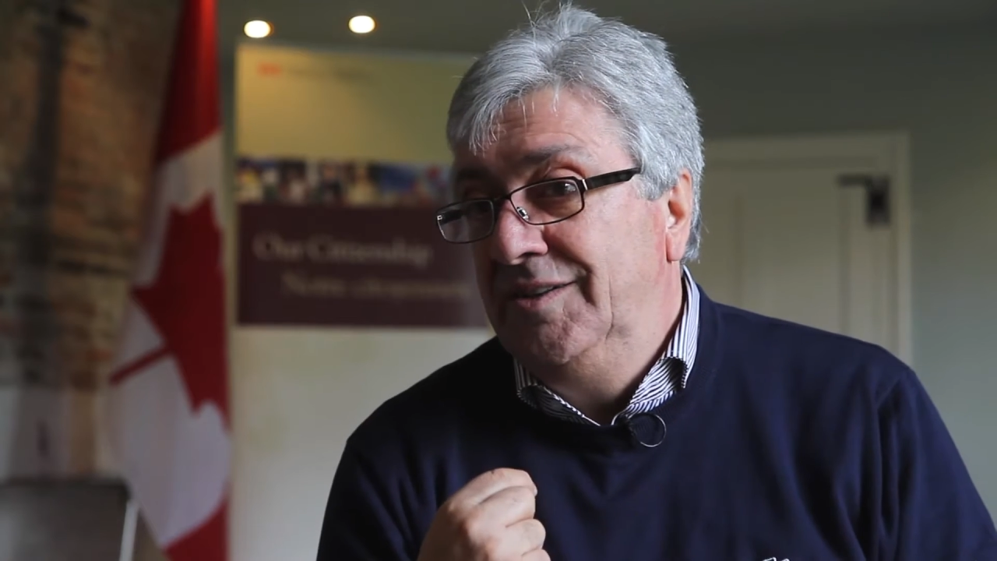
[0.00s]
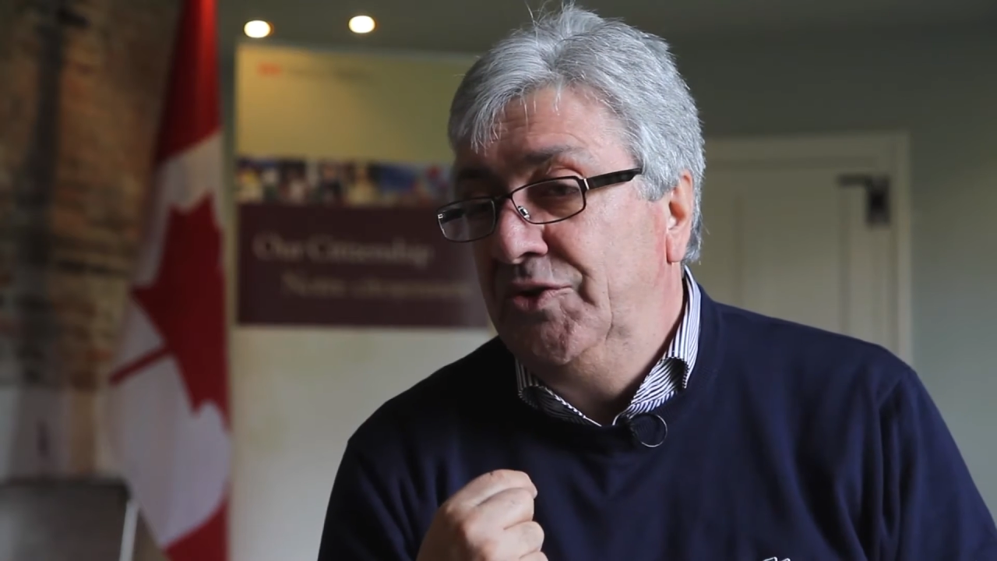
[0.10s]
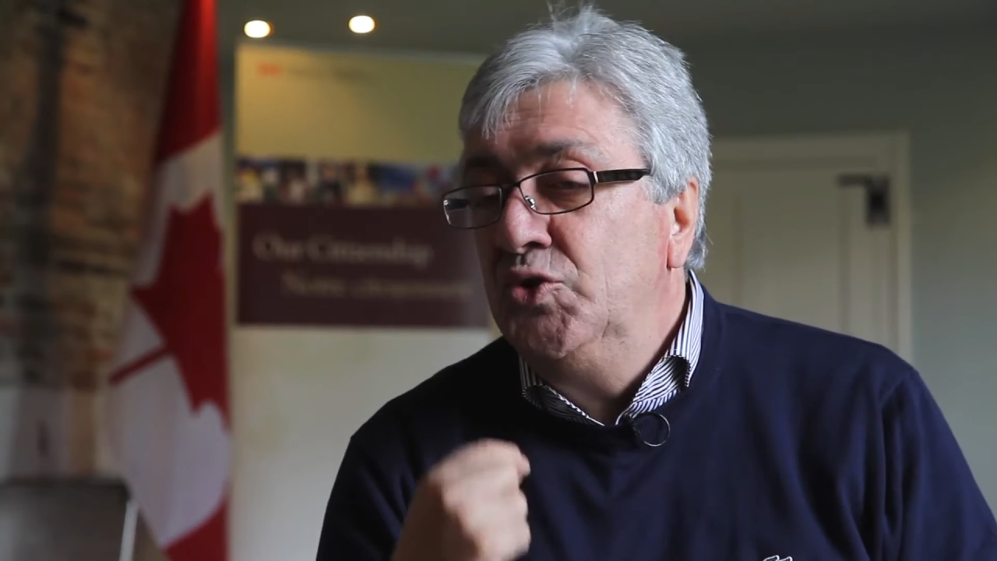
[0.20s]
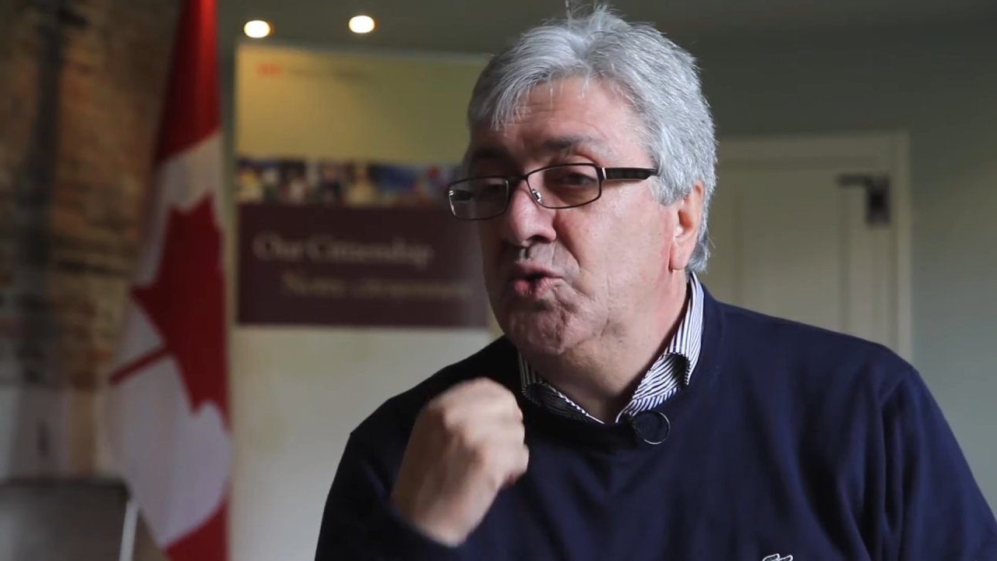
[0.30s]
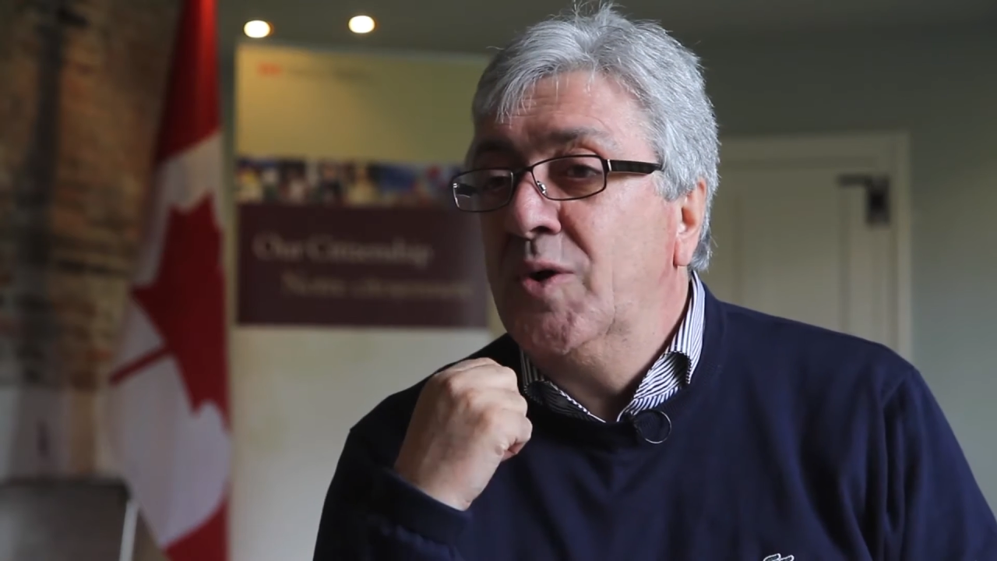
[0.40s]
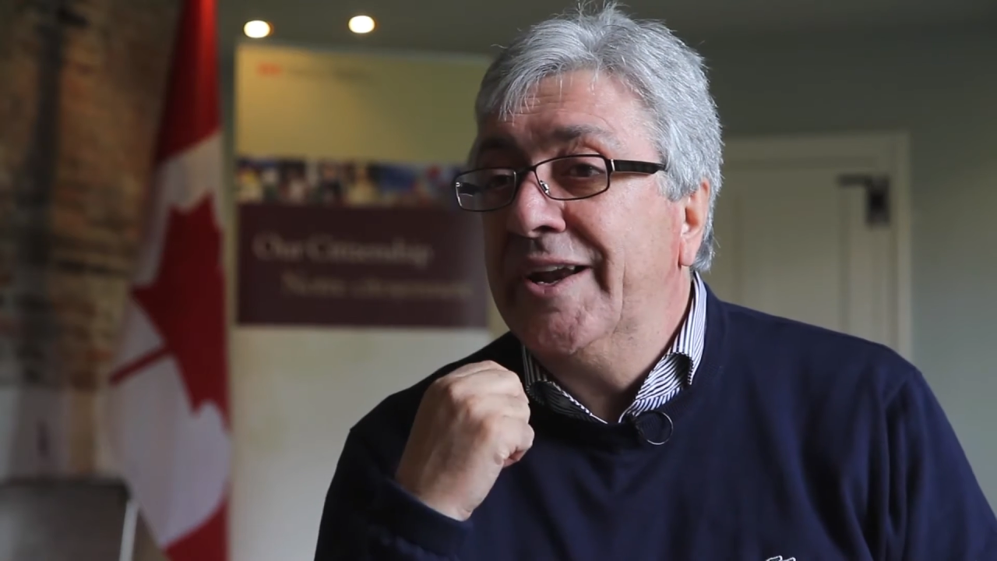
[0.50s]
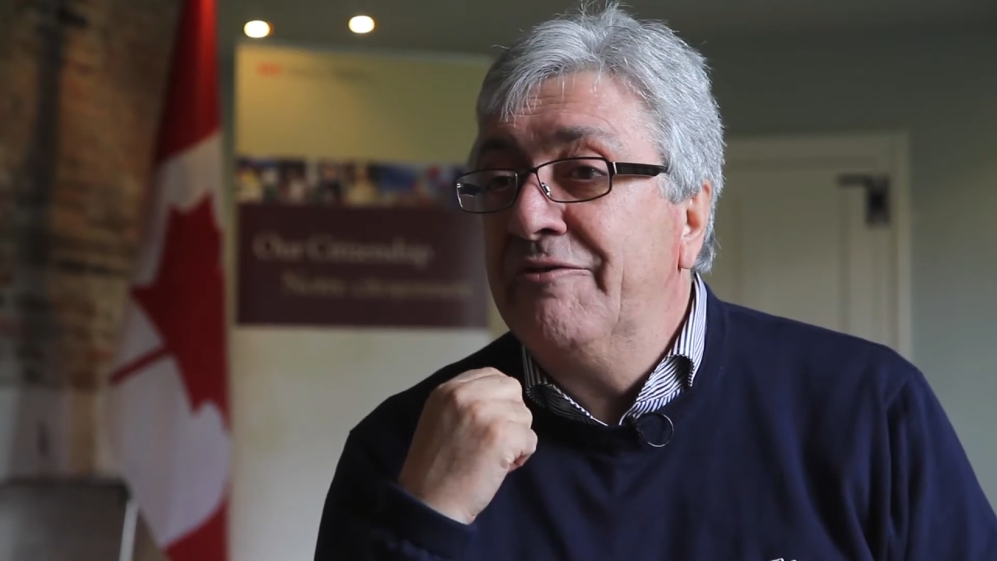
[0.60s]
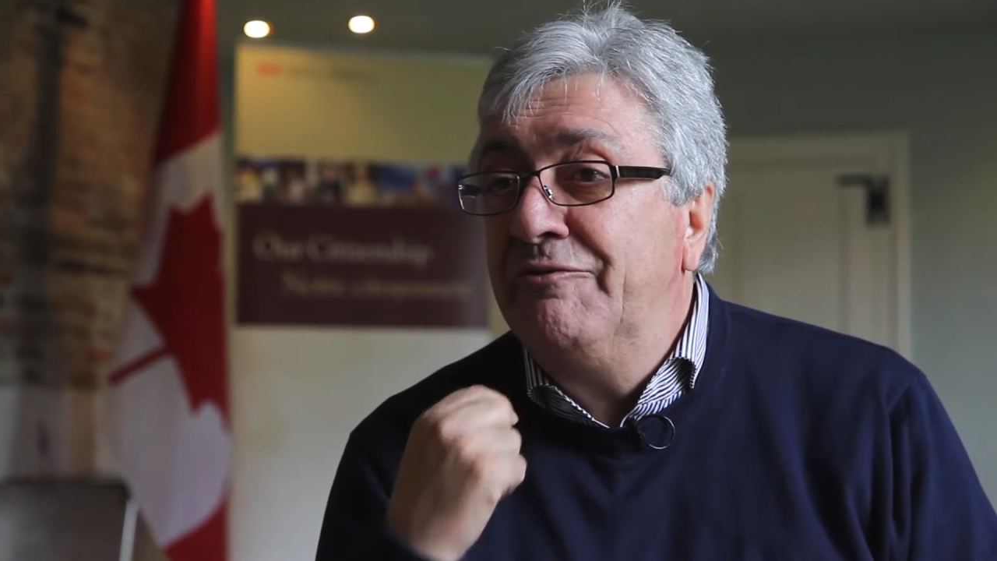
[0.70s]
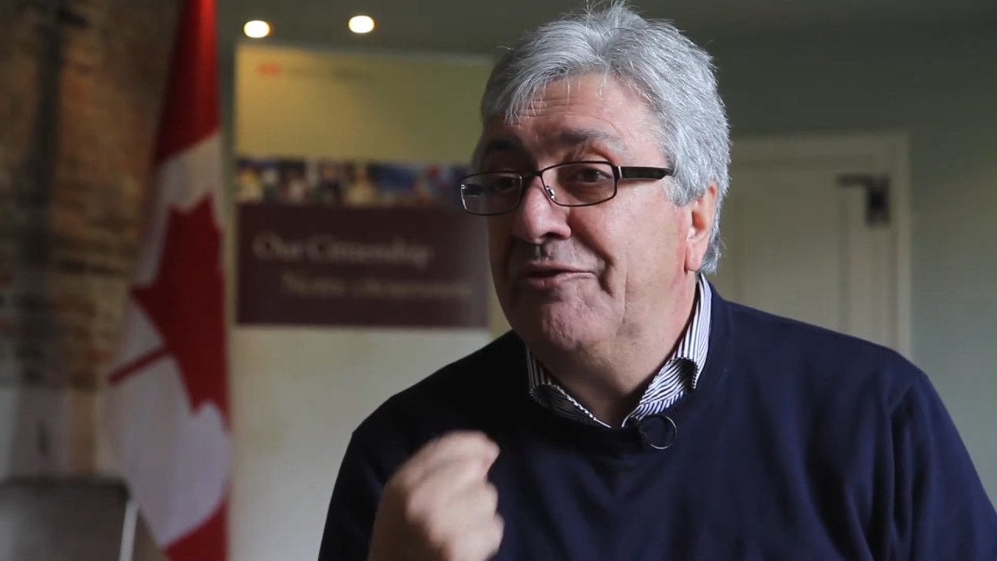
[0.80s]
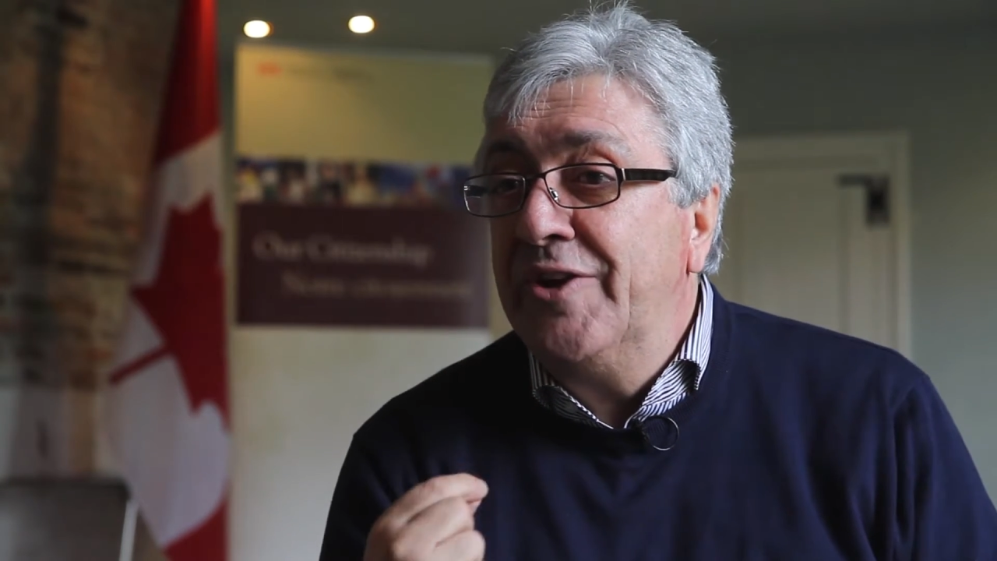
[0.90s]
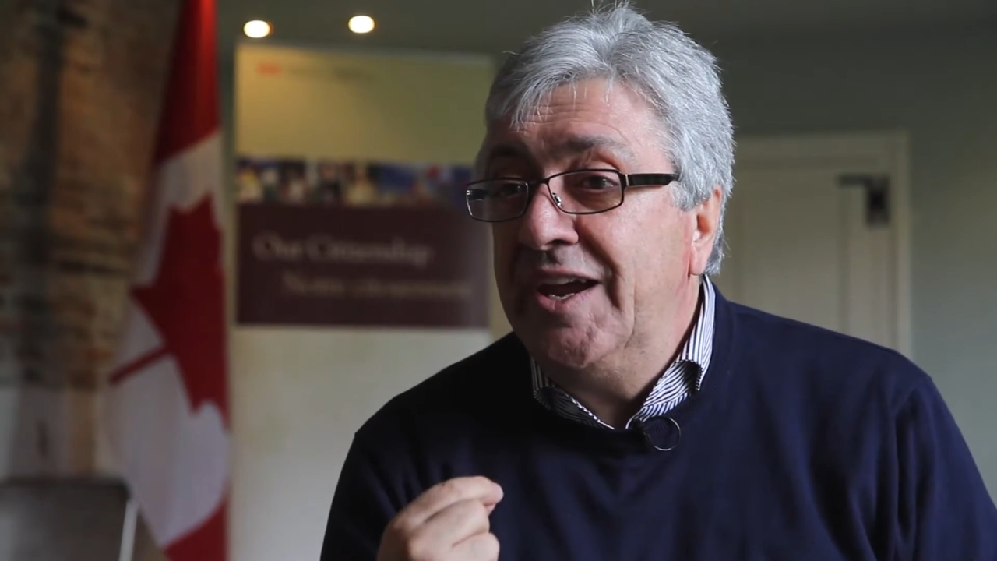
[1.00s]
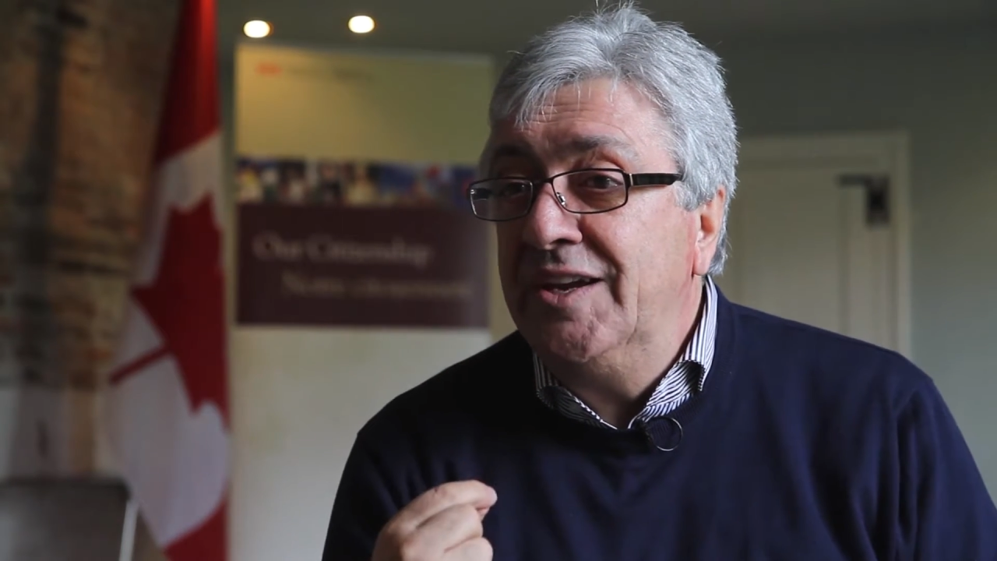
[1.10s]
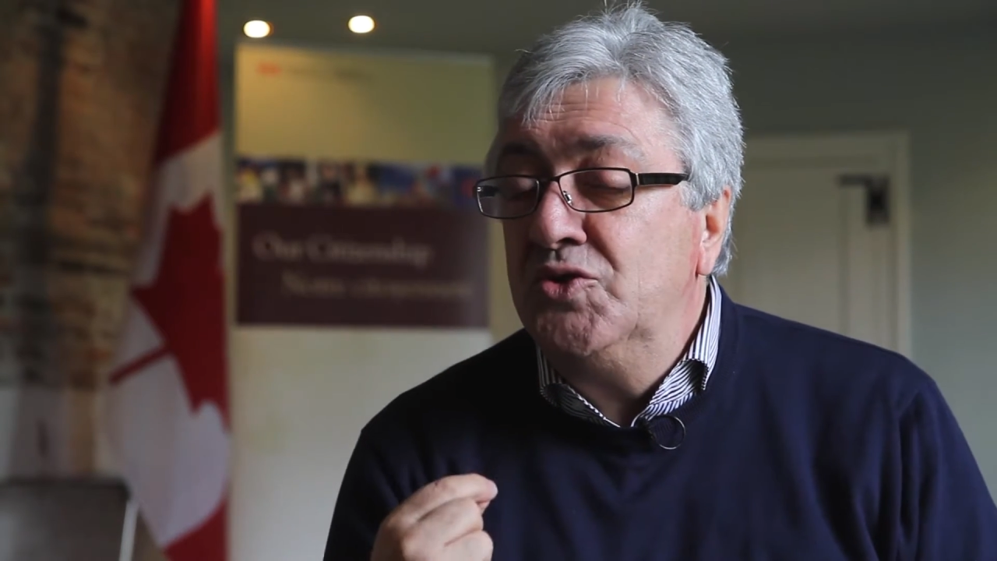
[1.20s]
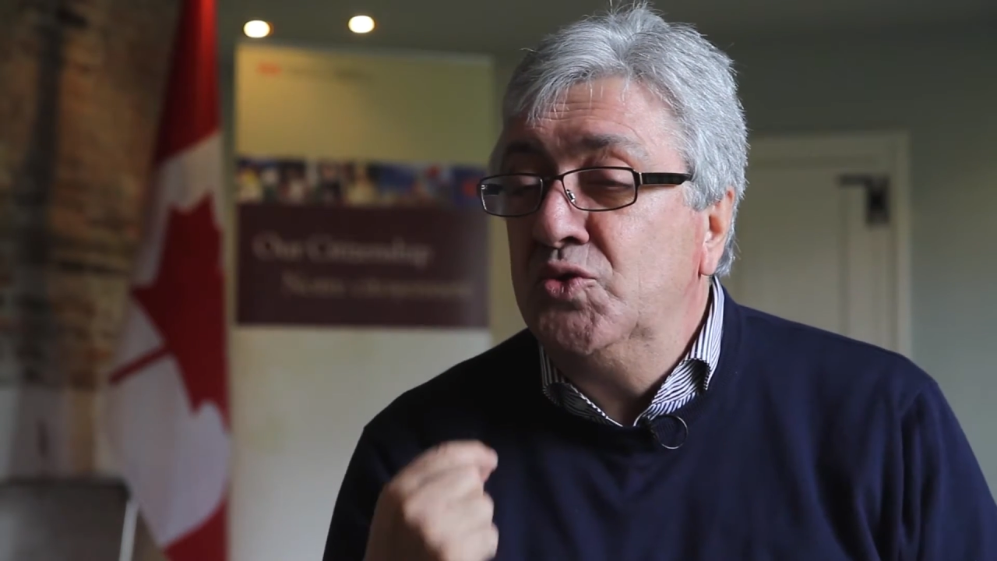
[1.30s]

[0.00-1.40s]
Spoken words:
You are afraid